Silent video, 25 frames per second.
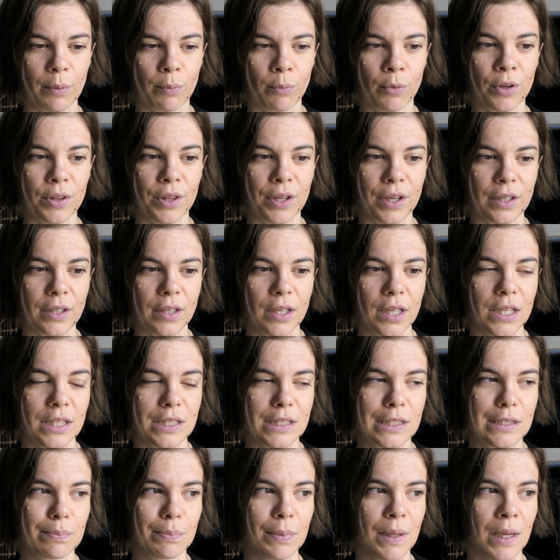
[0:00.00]
with it.
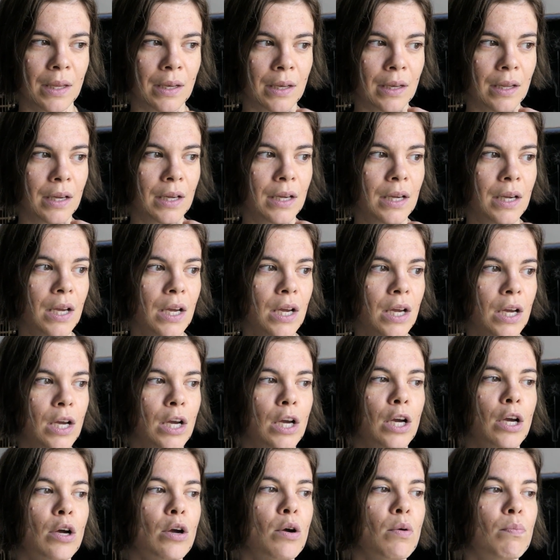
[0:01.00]
It's been
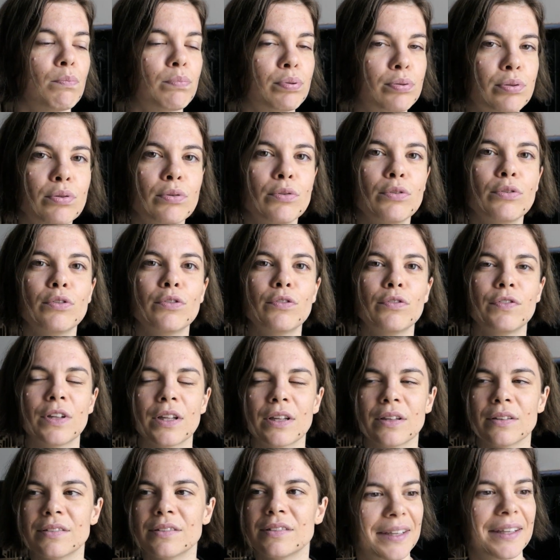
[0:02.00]
proved
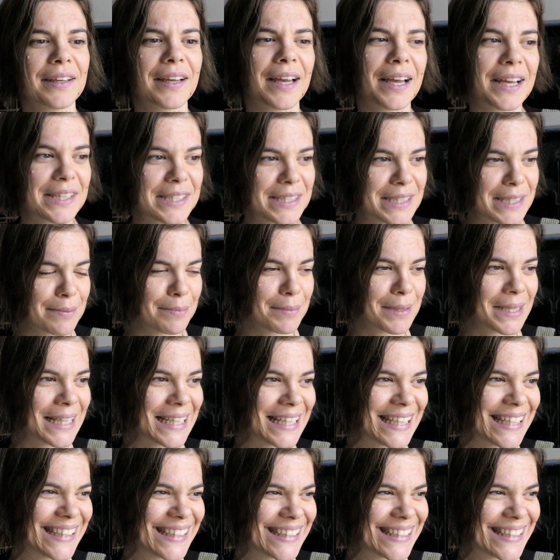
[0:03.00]
and
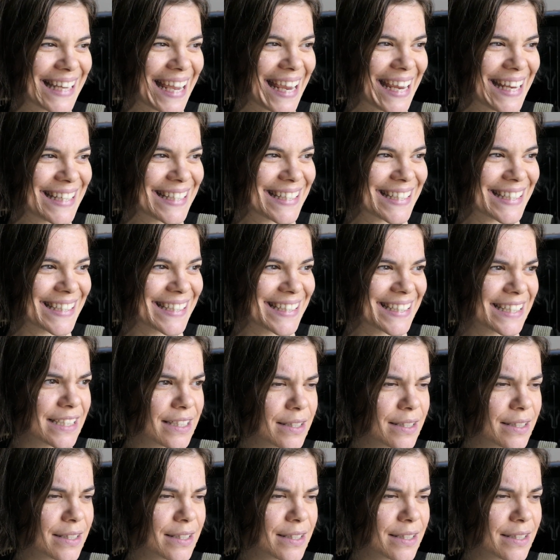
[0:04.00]
assimilated